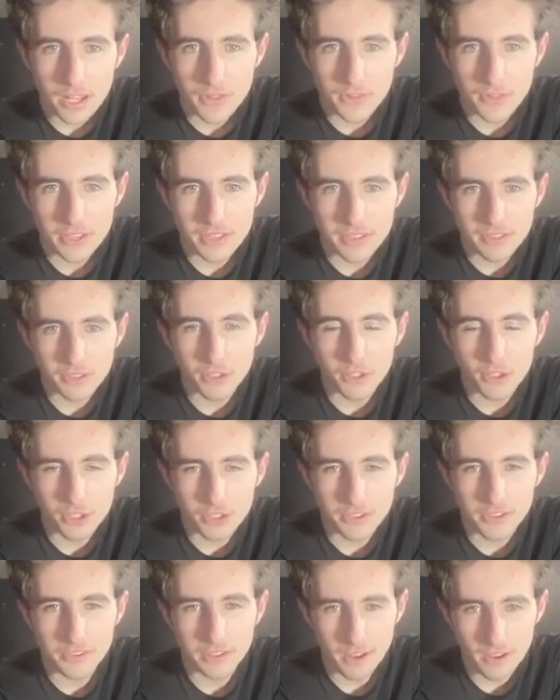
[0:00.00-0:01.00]
This is a
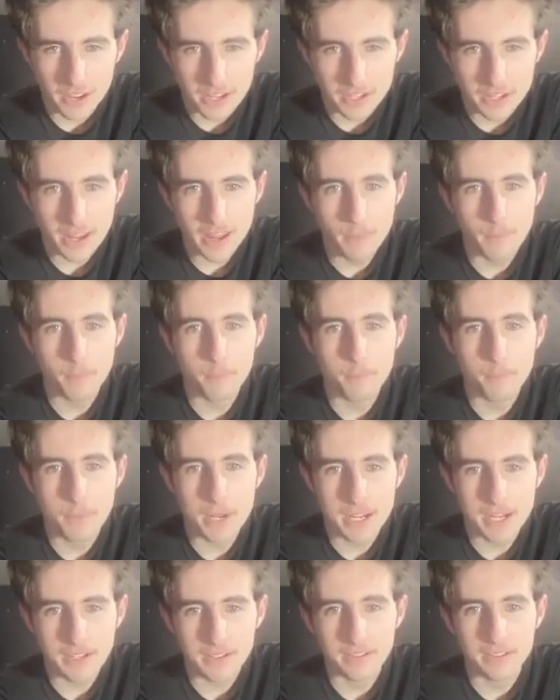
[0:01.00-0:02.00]
good sign. It
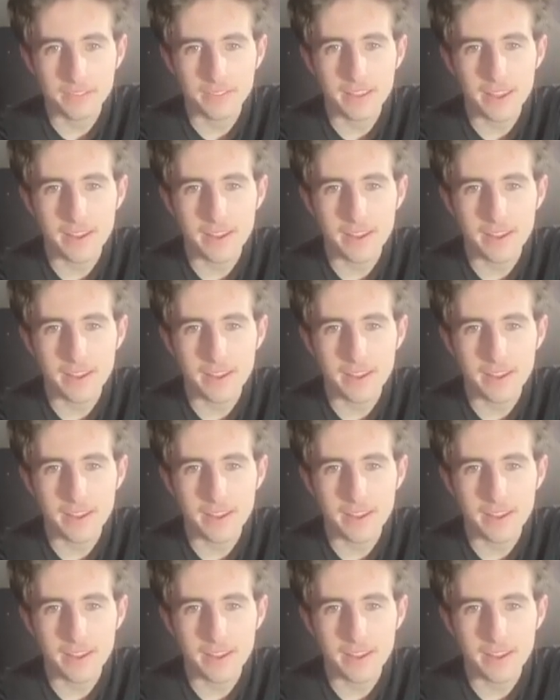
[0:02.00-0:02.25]
means